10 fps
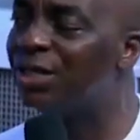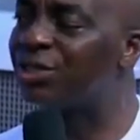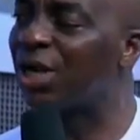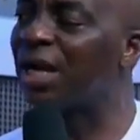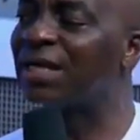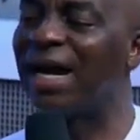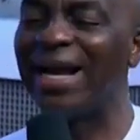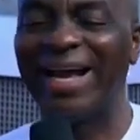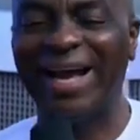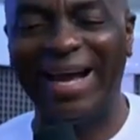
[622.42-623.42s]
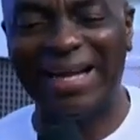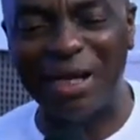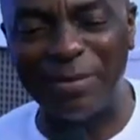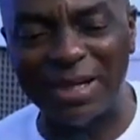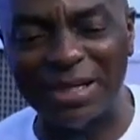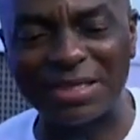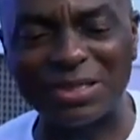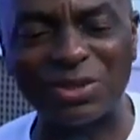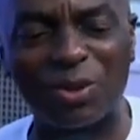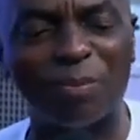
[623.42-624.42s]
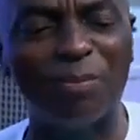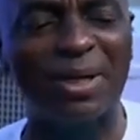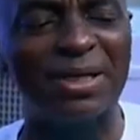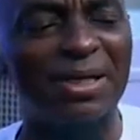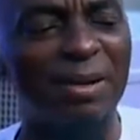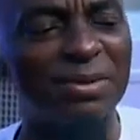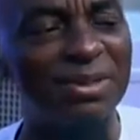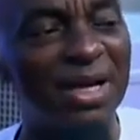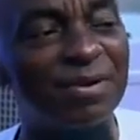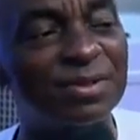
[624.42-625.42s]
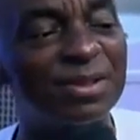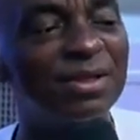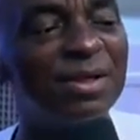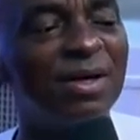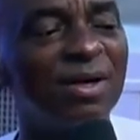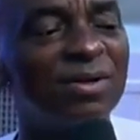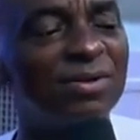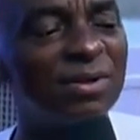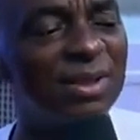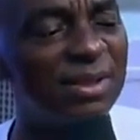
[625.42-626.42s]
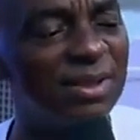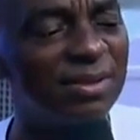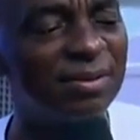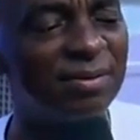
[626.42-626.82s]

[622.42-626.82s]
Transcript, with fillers: shall thy enemies submit themselves unto thee.